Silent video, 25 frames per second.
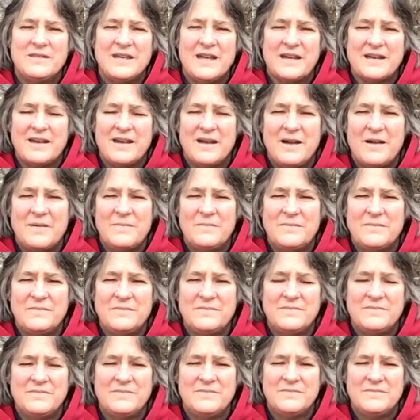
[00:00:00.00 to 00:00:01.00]
that come
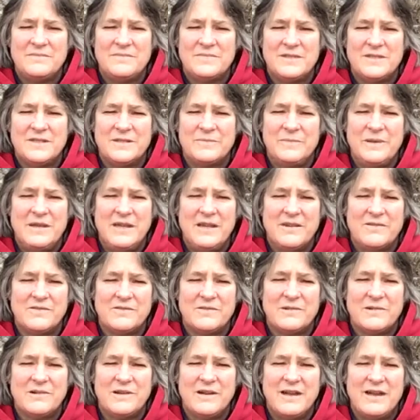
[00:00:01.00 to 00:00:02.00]
to me of
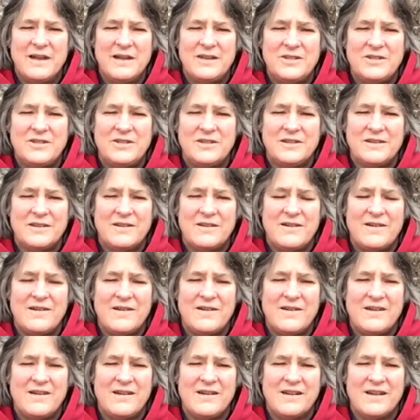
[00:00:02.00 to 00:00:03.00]
creation
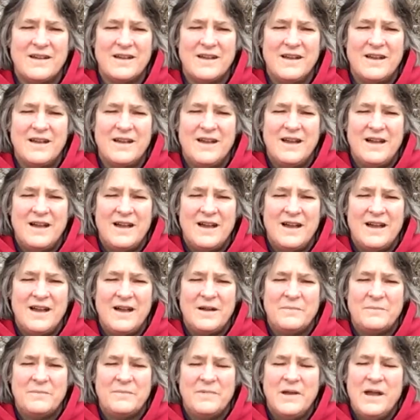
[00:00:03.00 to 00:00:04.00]
are,
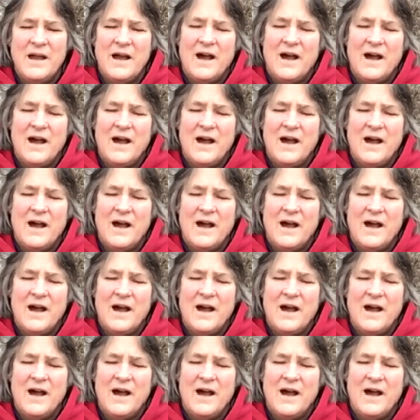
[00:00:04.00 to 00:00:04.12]
um,